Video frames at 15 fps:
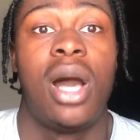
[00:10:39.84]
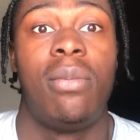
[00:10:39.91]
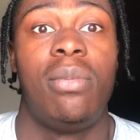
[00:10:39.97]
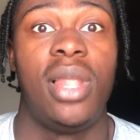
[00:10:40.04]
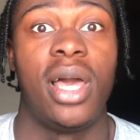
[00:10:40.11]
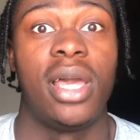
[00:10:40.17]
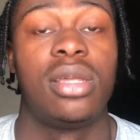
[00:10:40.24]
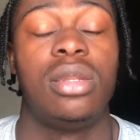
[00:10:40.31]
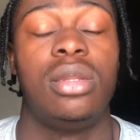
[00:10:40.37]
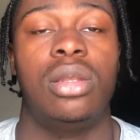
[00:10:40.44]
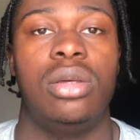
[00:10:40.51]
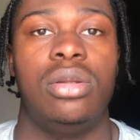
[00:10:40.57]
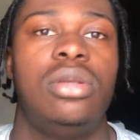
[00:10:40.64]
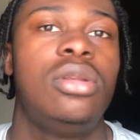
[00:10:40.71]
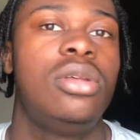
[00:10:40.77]
I'm like, no,
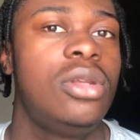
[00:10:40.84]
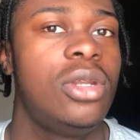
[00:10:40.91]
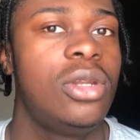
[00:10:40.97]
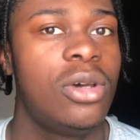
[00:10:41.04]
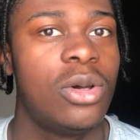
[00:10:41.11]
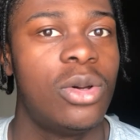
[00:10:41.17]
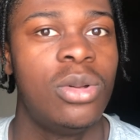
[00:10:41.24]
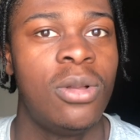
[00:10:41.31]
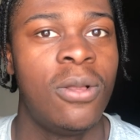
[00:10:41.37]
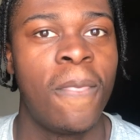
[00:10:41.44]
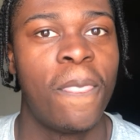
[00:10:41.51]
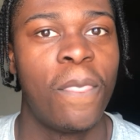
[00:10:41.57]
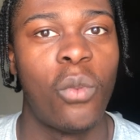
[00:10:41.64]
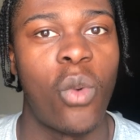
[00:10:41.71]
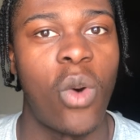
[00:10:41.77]
no, no, no, no.
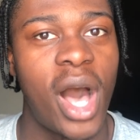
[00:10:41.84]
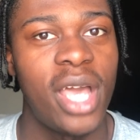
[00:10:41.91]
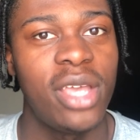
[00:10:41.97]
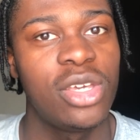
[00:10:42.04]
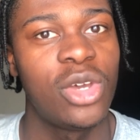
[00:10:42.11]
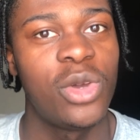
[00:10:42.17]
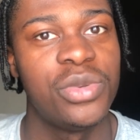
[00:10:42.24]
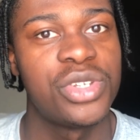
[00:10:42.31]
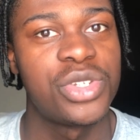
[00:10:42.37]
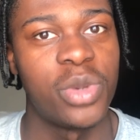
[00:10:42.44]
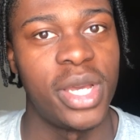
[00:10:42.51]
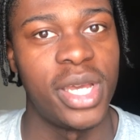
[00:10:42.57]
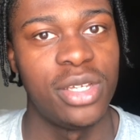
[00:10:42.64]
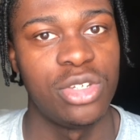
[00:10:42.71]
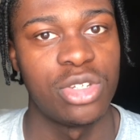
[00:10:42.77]
Why are you going this
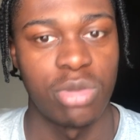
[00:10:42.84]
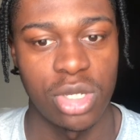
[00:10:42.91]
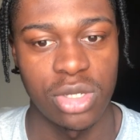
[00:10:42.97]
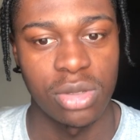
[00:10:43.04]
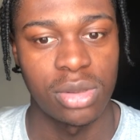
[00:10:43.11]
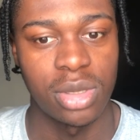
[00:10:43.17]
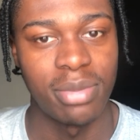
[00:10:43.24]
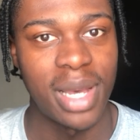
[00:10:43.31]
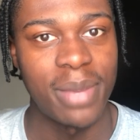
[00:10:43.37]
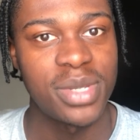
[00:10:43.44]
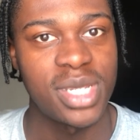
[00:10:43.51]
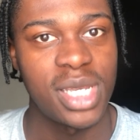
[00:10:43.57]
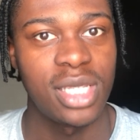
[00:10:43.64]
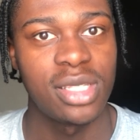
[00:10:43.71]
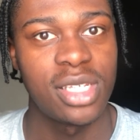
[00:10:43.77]
way? You're supposed to, the map's
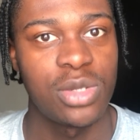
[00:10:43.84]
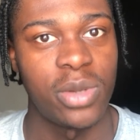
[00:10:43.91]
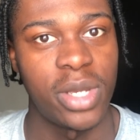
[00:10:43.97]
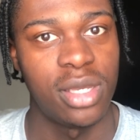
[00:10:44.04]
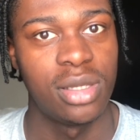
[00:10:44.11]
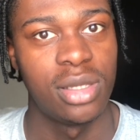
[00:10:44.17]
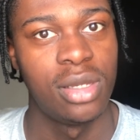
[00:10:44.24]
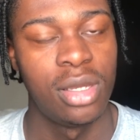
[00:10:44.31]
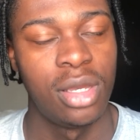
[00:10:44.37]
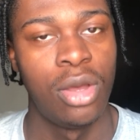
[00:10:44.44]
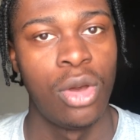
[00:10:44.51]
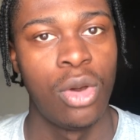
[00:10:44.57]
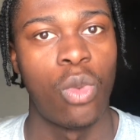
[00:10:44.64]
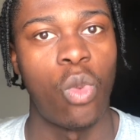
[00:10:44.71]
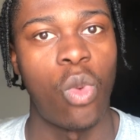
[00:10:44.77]
saying this way.
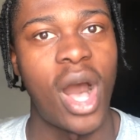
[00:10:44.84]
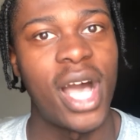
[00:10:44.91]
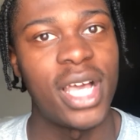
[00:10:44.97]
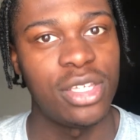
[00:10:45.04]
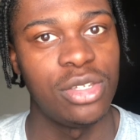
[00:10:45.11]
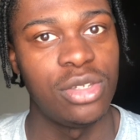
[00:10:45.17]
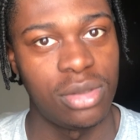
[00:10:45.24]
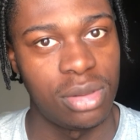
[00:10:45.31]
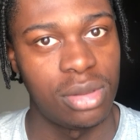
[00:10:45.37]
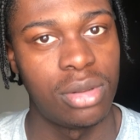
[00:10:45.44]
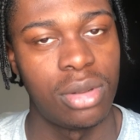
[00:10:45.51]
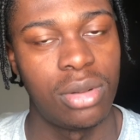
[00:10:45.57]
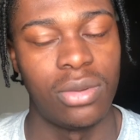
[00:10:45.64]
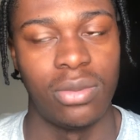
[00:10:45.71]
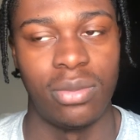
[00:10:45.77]
Why are you,
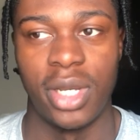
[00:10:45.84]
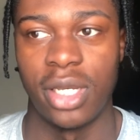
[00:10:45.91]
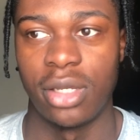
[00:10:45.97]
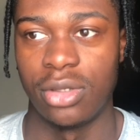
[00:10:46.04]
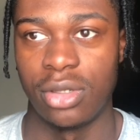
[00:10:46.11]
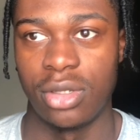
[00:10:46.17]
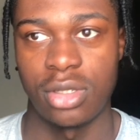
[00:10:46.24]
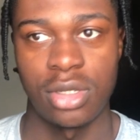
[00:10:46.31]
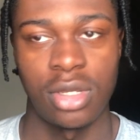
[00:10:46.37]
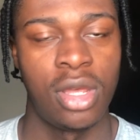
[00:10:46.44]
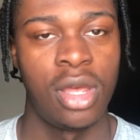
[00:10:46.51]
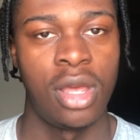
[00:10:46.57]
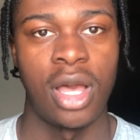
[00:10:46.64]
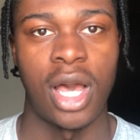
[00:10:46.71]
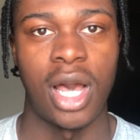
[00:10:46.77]
oh my goodness.
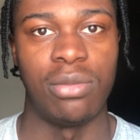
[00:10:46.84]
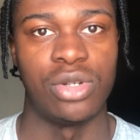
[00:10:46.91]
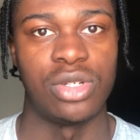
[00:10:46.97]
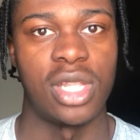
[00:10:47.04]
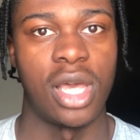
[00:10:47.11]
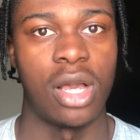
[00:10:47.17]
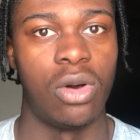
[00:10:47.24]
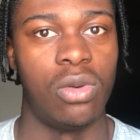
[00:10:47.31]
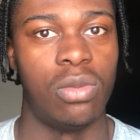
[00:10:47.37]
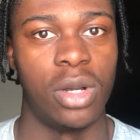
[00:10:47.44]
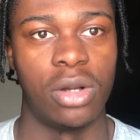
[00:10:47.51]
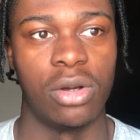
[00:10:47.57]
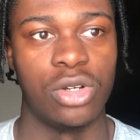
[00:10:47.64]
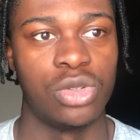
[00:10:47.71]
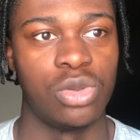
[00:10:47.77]
I'm just like, oh my
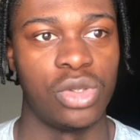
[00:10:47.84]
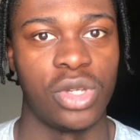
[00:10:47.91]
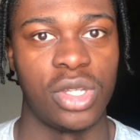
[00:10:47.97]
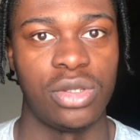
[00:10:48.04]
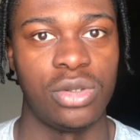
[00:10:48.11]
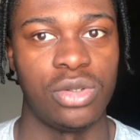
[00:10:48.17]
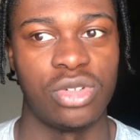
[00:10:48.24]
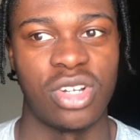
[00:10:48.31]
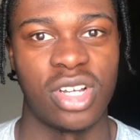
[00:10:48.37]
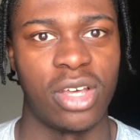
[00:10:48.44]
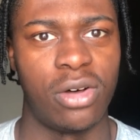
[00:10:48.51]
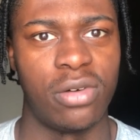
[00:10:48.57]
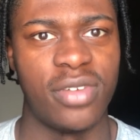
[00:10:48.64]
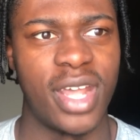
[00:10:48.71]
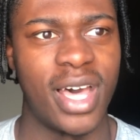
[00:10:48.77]
gosh, what do I do? Should I get
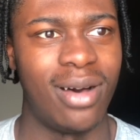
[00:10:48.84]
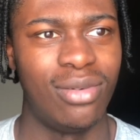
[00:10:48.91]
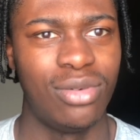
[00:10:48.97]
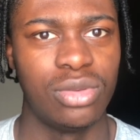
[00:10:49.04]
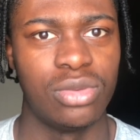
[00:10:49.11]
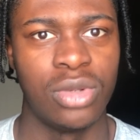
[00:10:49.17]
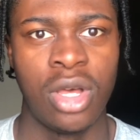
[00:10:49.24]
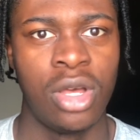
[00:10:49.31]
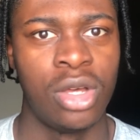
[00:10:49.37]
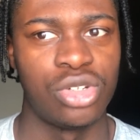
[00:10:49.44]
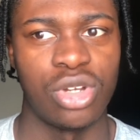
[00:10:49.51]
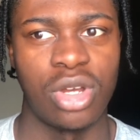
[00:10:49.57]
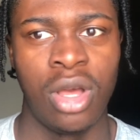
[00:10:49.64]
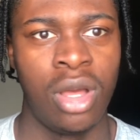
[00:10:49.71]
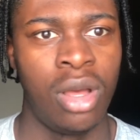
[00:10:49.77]
off now?
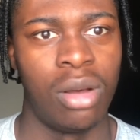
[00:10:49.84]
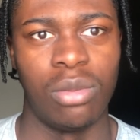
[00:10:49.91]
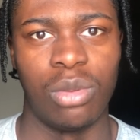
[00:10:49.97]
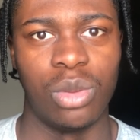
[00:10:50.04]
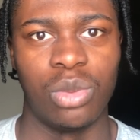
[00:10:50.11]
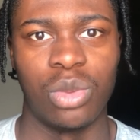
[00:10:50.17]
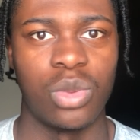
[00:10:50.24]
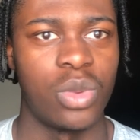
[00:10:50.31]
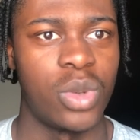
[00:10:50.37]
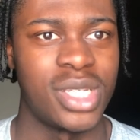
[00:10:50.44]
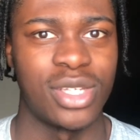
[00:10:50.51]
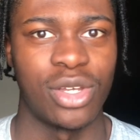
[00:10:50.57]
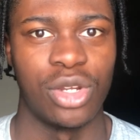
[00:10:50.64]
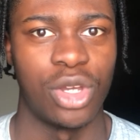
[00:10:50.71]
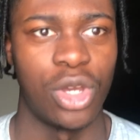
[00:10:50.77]
should, what, where's
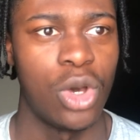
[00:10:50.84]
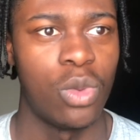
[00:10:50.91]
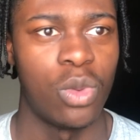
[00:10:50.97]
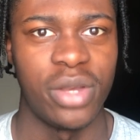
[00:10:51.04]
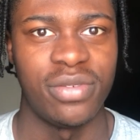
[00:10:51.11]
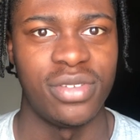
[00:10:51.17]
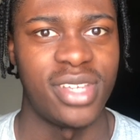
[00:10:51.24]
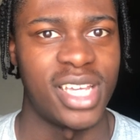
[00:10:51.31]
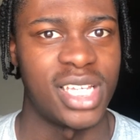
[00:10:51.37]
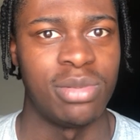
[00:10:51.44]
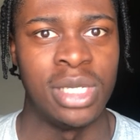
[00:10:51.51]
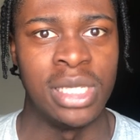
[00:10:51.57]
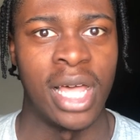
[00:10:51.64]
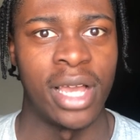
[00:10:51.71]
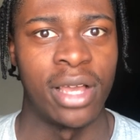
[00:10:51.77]
it gonna go? What if it takes
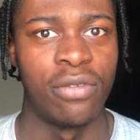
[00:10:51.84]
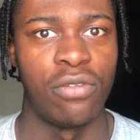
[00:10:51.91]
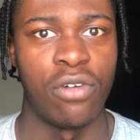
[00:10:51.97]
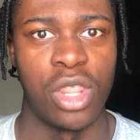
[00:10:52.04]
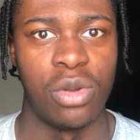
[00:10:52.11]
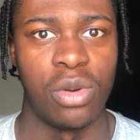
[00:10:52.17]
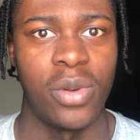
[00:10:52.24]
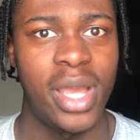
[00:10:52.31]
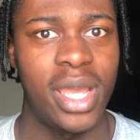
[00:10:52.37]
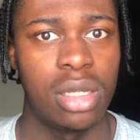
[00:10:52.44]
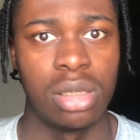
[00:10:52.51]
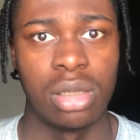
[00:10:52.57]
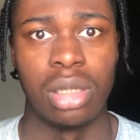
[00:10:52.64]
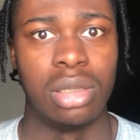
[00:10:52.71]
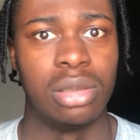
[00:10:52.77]
me like further away?
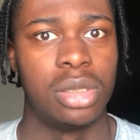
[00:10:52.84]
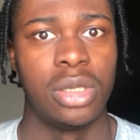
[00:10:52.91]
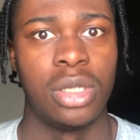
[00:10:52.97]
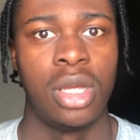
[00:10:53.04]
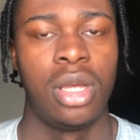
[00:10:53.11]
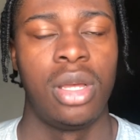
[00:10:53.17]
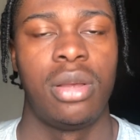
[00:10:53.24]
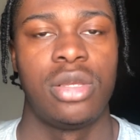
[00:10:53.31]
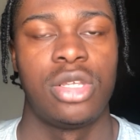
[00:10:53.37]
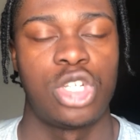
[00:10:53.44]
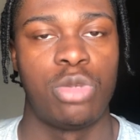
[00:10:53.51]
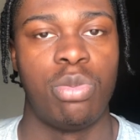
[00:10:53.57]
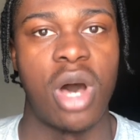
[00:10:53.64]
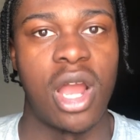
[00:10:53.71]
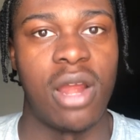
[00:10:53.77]
And uh,
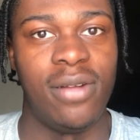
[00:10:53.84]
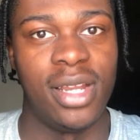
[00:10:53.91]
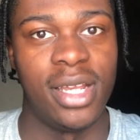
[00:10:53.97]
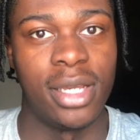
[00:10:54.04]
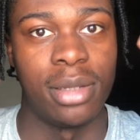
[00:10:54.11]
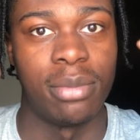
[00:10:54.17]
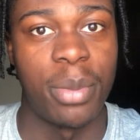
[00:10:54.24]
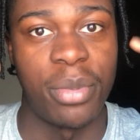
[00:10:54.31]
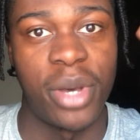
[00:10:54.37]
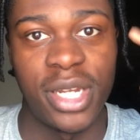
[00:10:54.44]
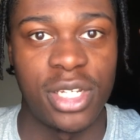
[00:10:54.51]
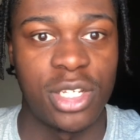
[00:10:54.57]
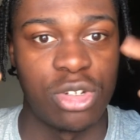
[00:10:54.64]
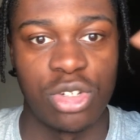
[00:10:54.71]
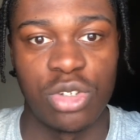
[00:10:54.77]
spiraling, my mind
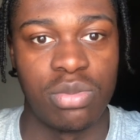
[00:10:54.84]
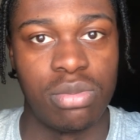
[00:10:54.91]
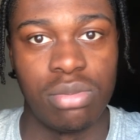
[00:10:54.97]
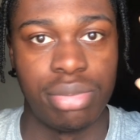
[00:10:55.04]
is just